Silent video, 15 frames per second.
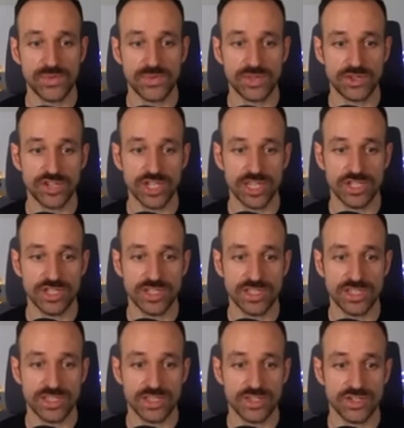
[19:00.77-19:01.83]
you now change
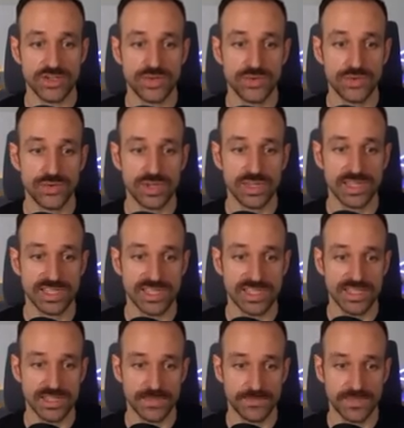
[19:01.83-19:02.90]
this to
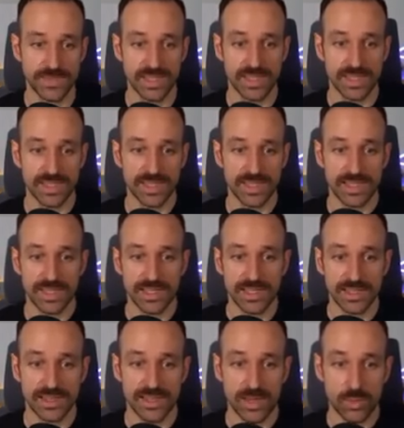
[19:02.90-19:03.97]
release,
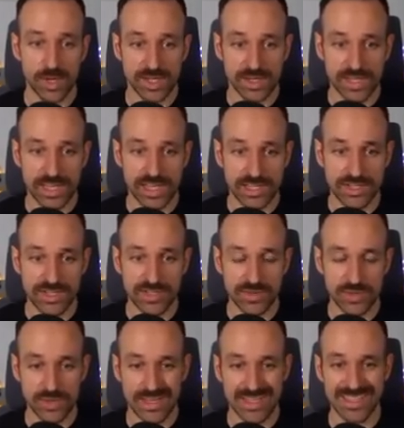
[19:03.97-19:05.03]
then what you can
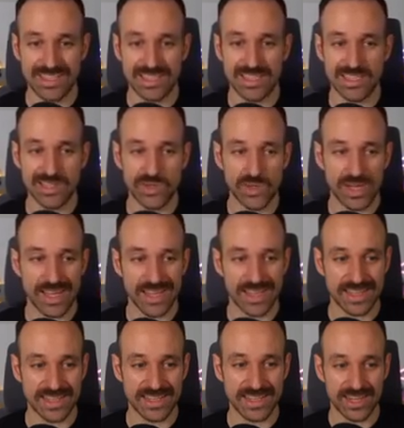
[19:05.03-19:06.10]
do is you
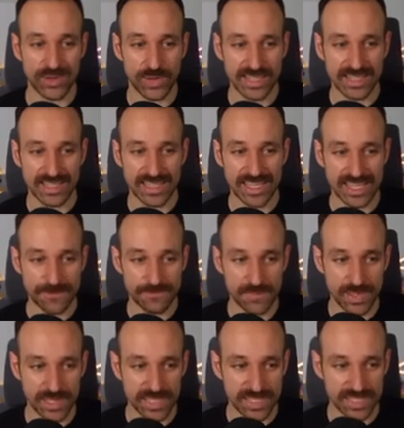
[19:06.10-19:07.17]
can directly
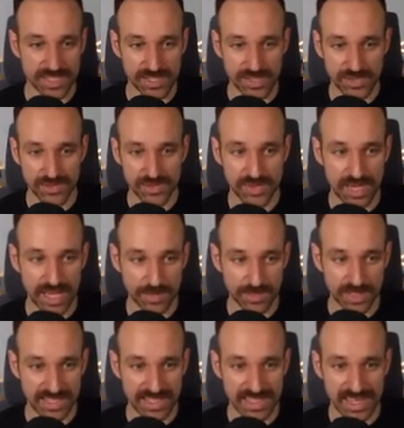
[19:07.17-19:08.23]
build your
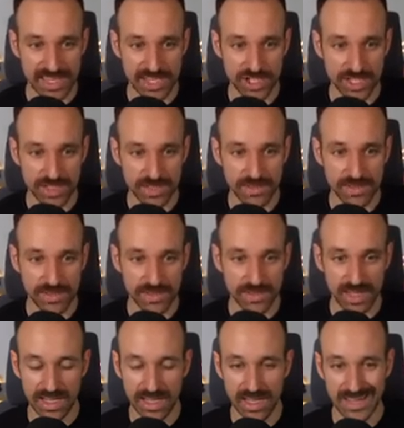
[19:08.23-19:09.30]
application
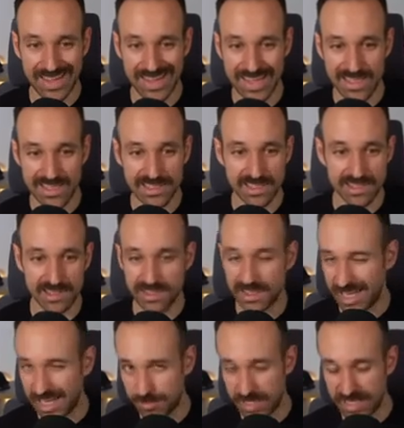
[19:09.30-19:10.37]
as an
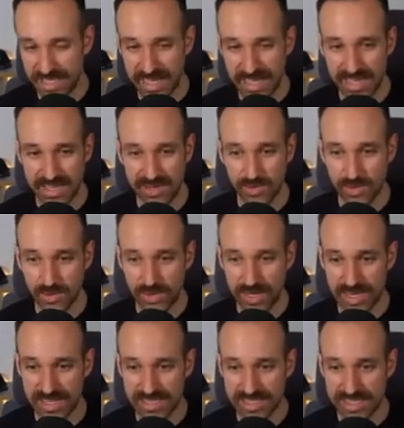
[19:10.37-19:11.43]
APK or
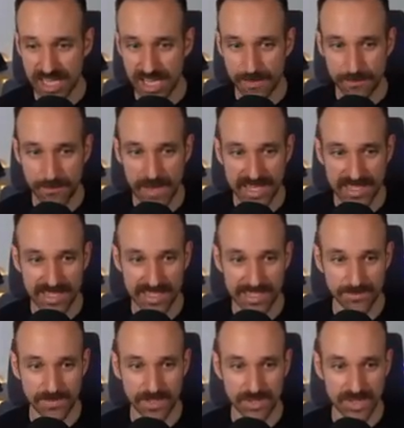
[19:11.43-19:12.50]
as a
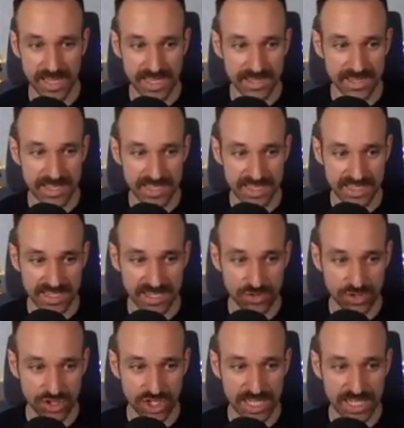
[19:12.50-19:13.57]
bundle. Okay, it is now
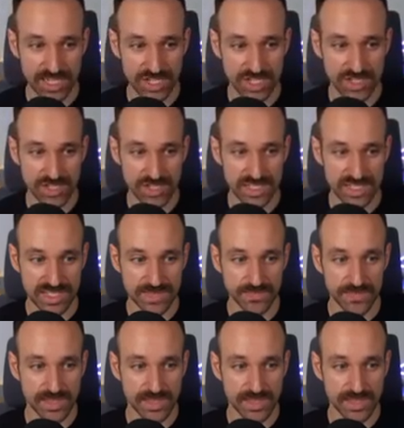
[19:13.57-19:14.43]
changed to this,